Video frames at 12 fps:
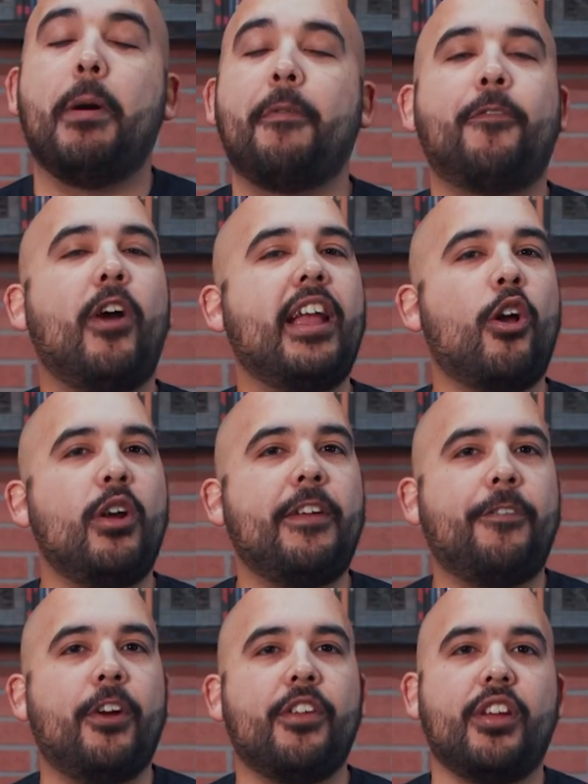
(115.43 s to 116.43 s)
But before I go
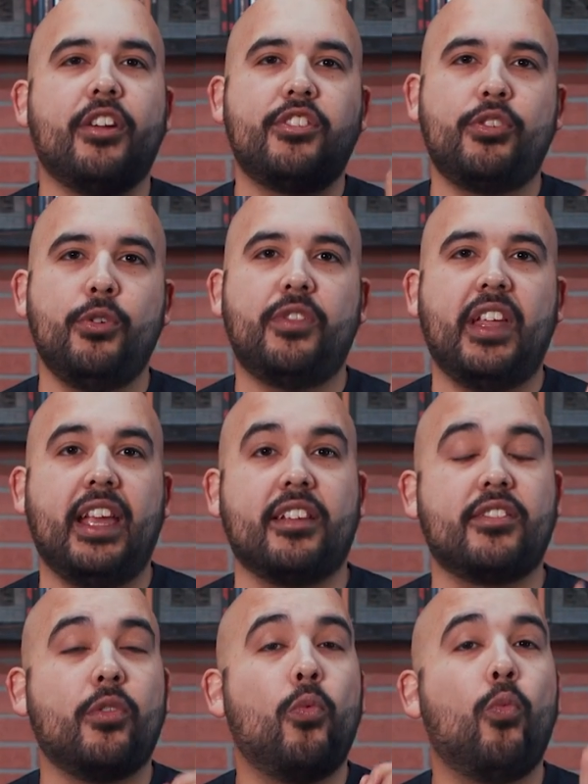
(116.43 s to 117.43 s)
any further, two things.